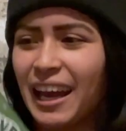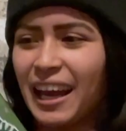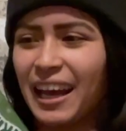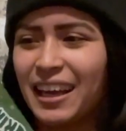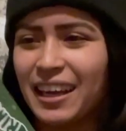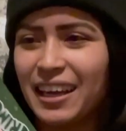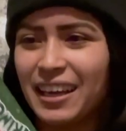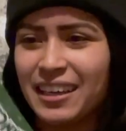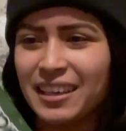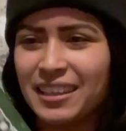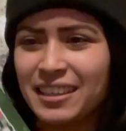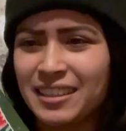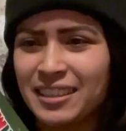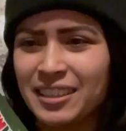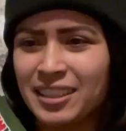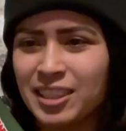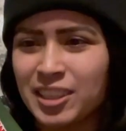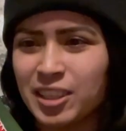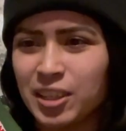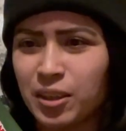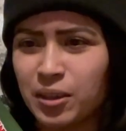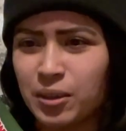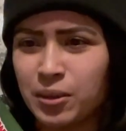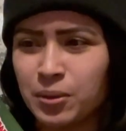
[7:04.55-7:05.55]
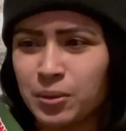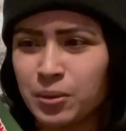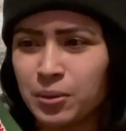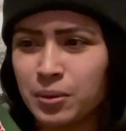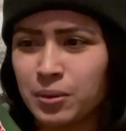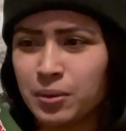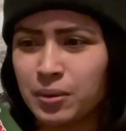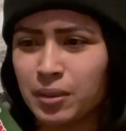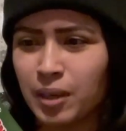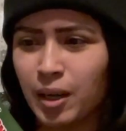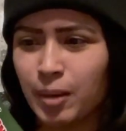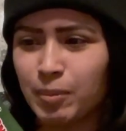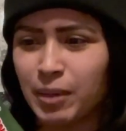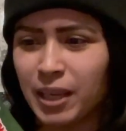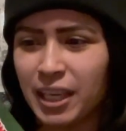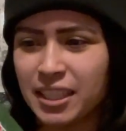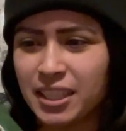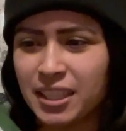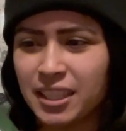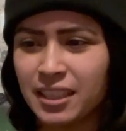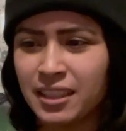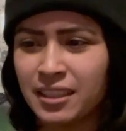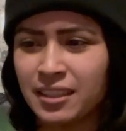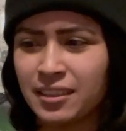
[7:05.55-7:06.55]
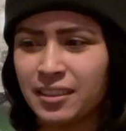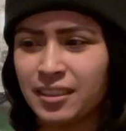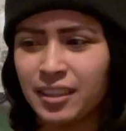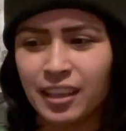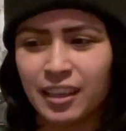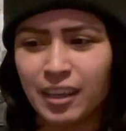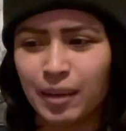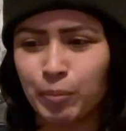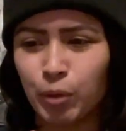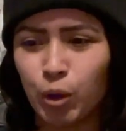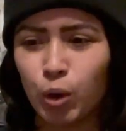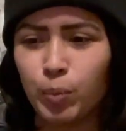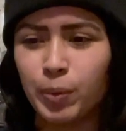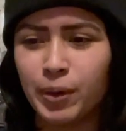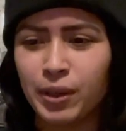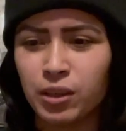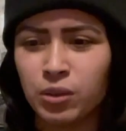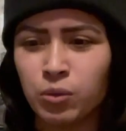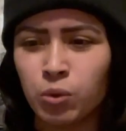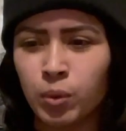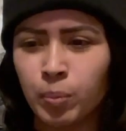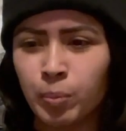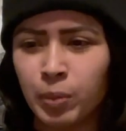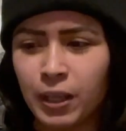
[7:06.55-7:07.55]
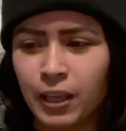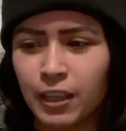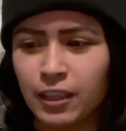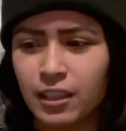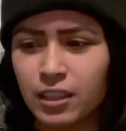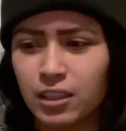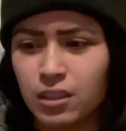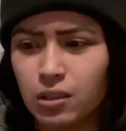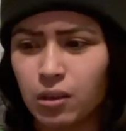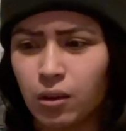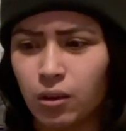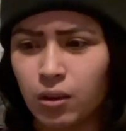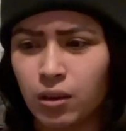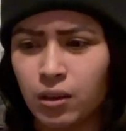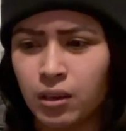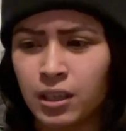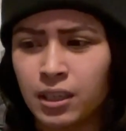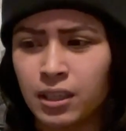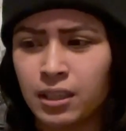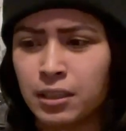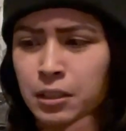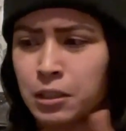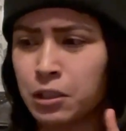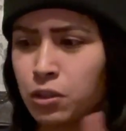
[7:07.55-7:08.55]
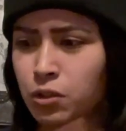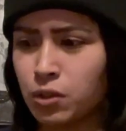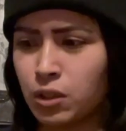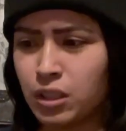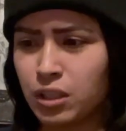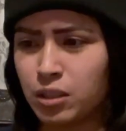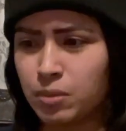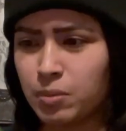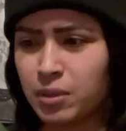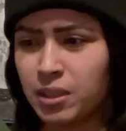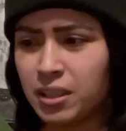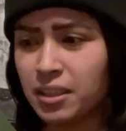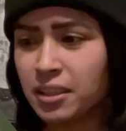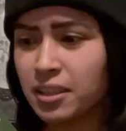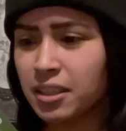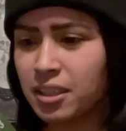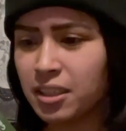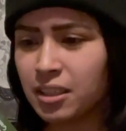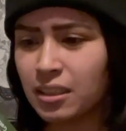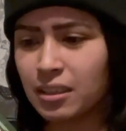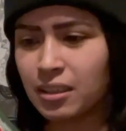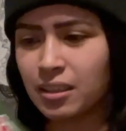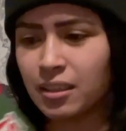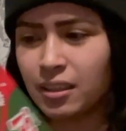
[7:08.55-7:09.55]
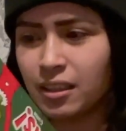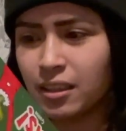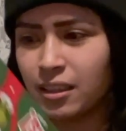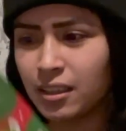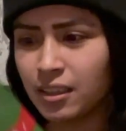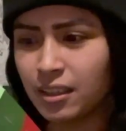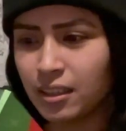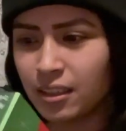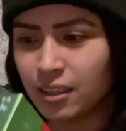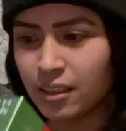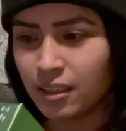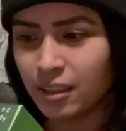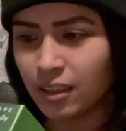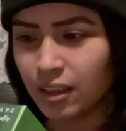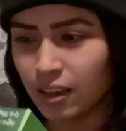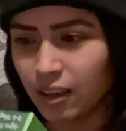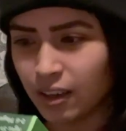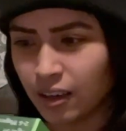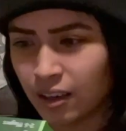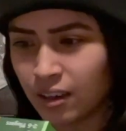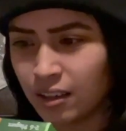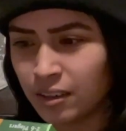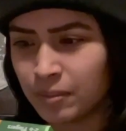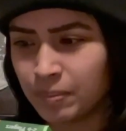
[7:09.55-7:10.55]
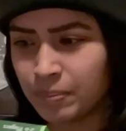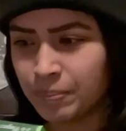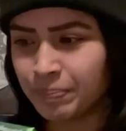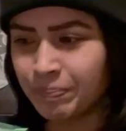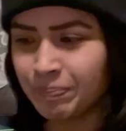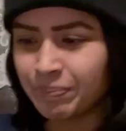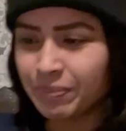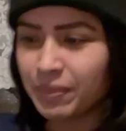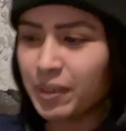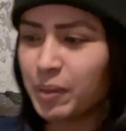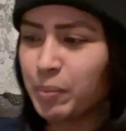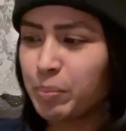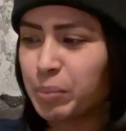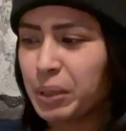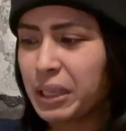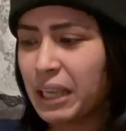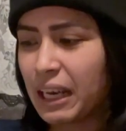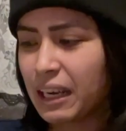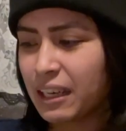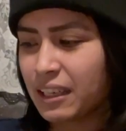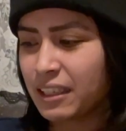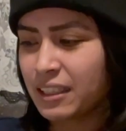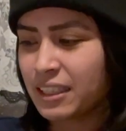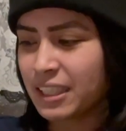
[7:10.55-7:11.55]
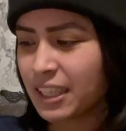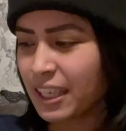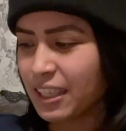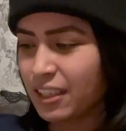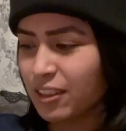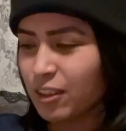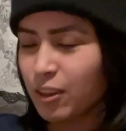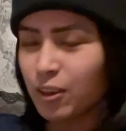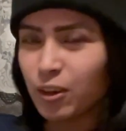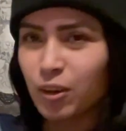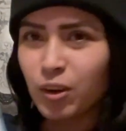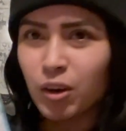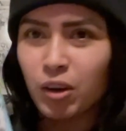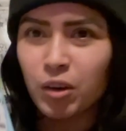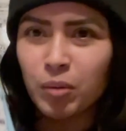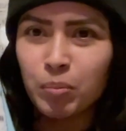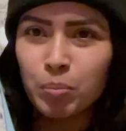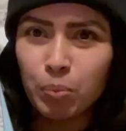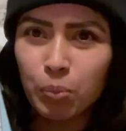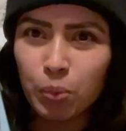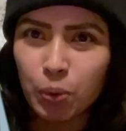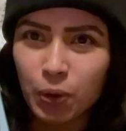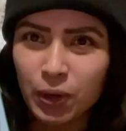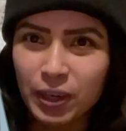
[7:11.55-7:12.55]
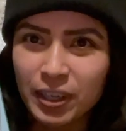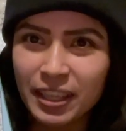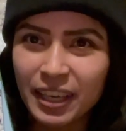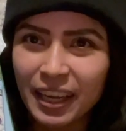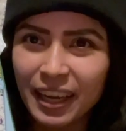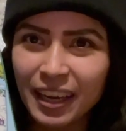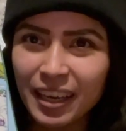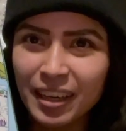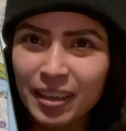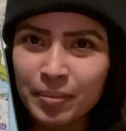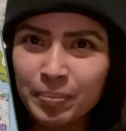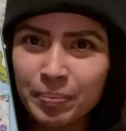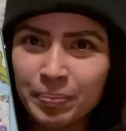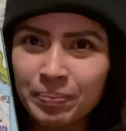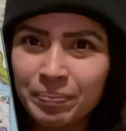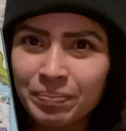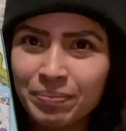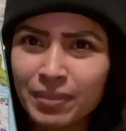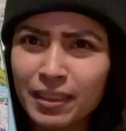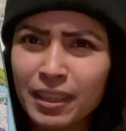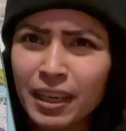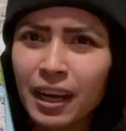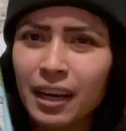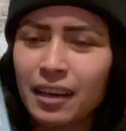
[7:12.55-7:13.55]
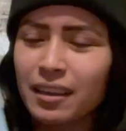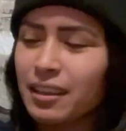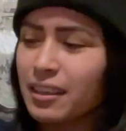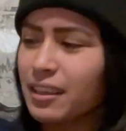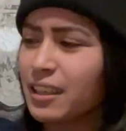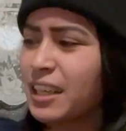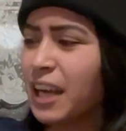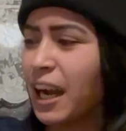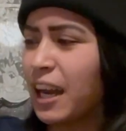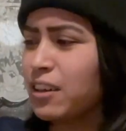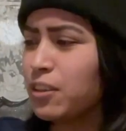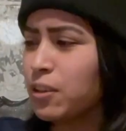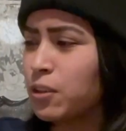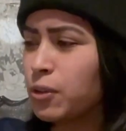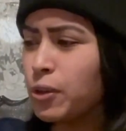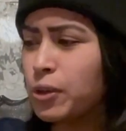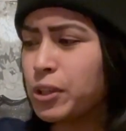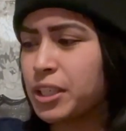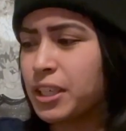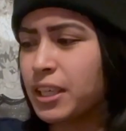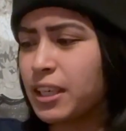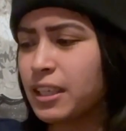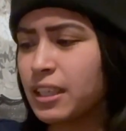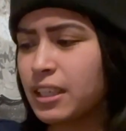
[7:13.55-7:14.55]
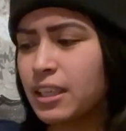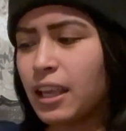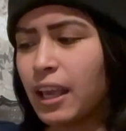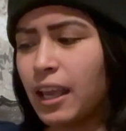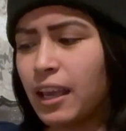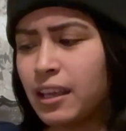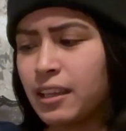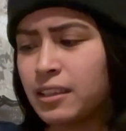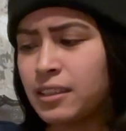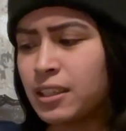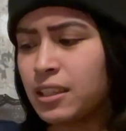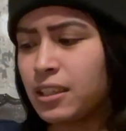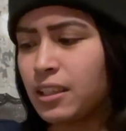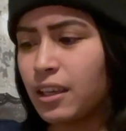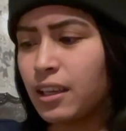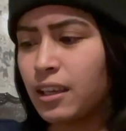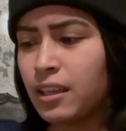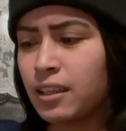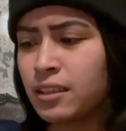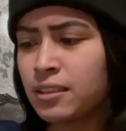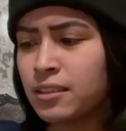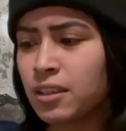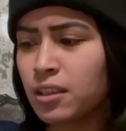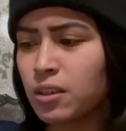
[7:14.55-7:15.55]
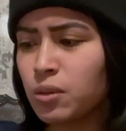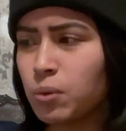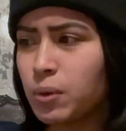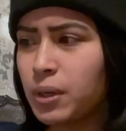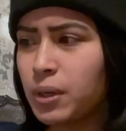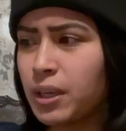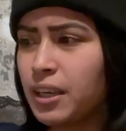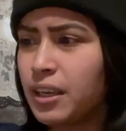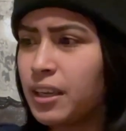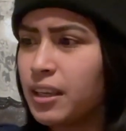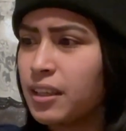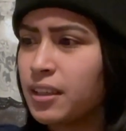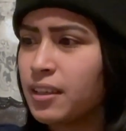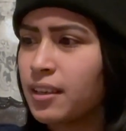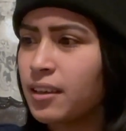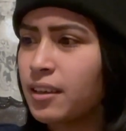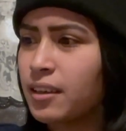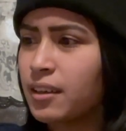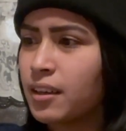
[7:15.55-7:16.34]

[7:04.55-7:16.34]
And so I'm guessing, like, I'm hoping we'll play this on Christmas. But yeah, it's like a little board game. It kind of looks like Candyland in a way.